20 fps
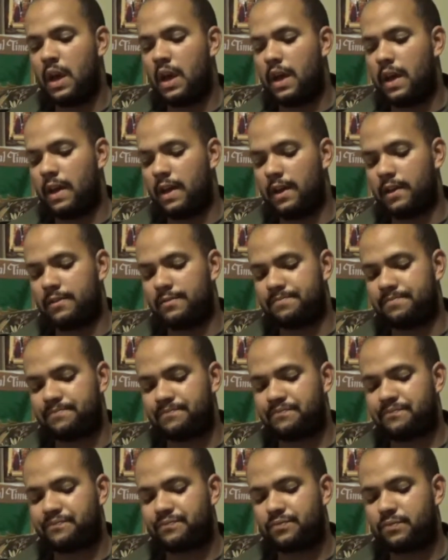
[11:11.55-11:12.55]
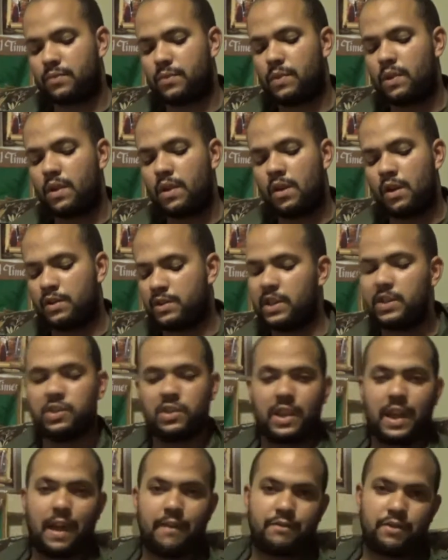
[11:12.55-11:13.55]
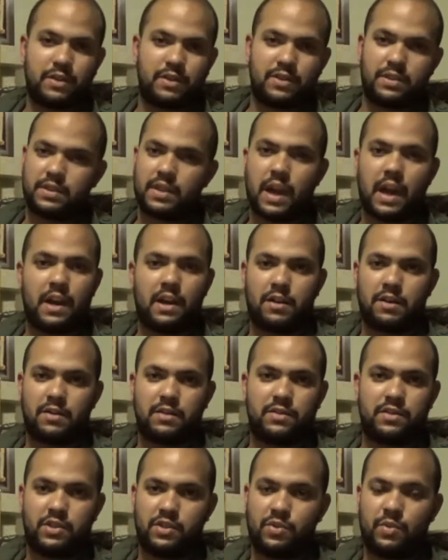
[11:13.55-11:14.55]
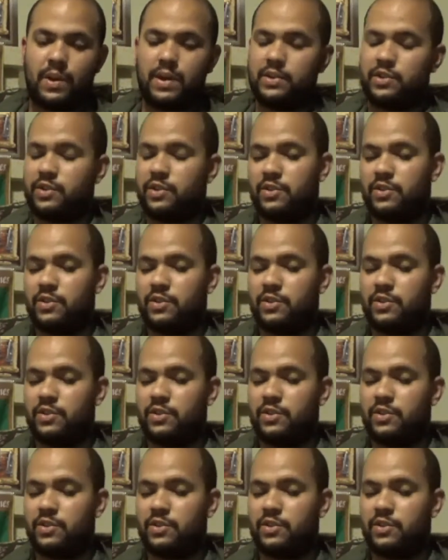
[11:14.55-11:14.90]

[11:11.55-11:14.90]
And essentially, after this entire situation,